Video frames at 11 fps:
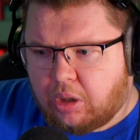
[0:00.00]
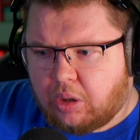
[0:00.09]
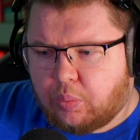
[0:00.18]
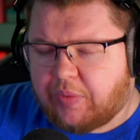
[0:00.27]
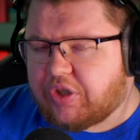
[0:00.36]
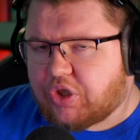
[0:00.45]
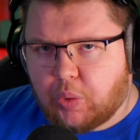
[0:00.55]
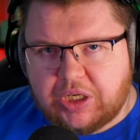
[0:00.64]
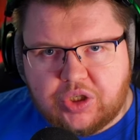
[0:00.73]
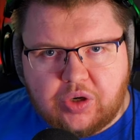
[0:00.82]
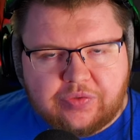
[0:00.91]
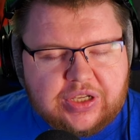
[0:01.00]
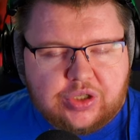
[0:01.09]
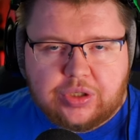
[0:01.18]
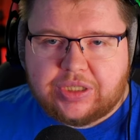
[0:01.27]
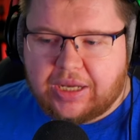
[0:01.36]
the Twitch stuff, that's
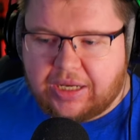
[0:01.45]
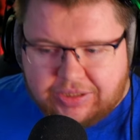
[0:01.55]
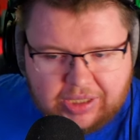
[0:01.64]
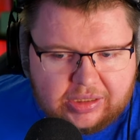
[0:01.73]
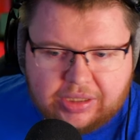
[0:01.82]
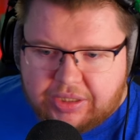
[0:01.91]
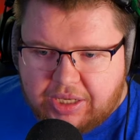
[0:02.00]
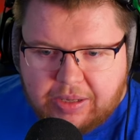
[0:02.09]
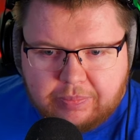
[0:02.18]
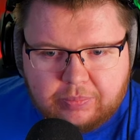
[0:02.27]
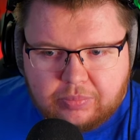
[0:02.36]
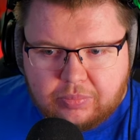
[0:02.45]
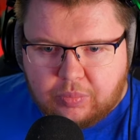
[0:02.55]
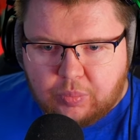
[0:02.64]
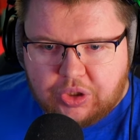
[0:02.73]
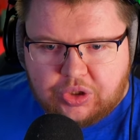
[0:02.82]
going to stay exactly the same.
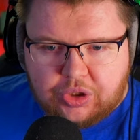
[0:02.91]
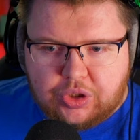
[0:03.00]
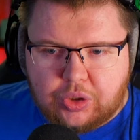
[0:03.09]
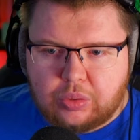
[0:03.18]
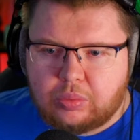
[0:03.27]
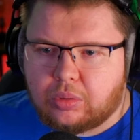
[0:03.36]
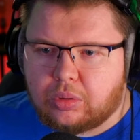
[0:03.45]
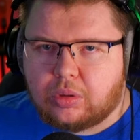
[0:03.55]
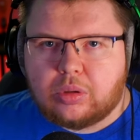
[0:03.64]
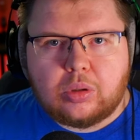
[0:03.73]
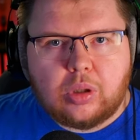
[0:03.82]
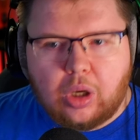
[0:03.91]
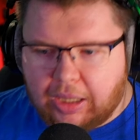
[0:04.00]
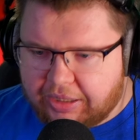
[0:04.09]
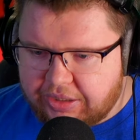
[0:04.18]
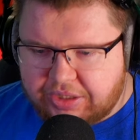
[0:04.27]
We're just going to do,
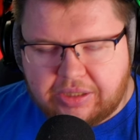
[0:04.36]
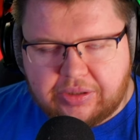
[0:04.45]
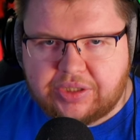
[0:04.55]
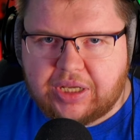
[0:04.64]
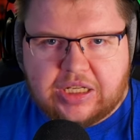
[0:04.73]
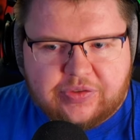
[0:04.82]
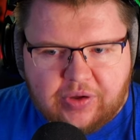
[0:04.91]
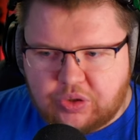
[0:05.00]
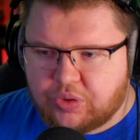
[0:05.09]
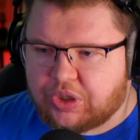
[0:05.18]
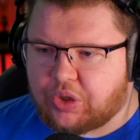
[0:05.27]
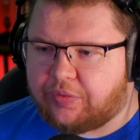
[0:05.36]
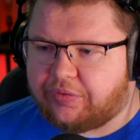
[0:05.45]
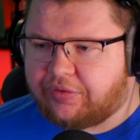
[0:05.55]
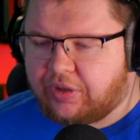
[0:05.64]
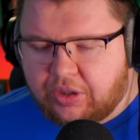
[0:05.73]
like I said, the Satisfactory stuff,
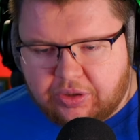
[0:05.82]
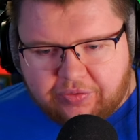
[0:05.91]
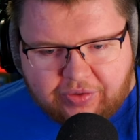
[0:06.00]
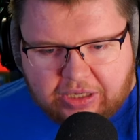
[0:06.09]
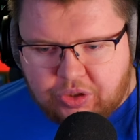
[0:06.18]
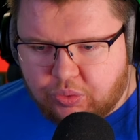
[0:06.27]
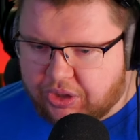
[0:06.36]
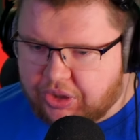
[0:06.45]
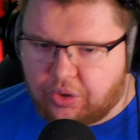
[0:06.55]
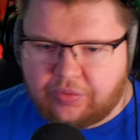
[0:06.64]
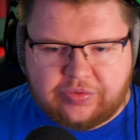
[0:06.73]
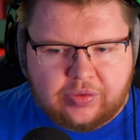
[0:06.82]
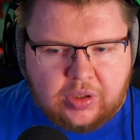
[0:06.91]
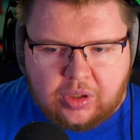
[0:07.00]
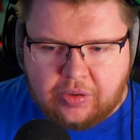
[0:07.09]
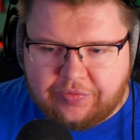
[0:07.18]
the Factory stuff,
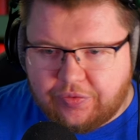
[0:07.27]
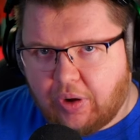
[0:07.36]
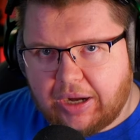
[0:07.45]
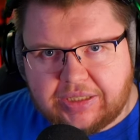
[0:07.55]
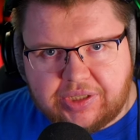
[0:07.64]
variety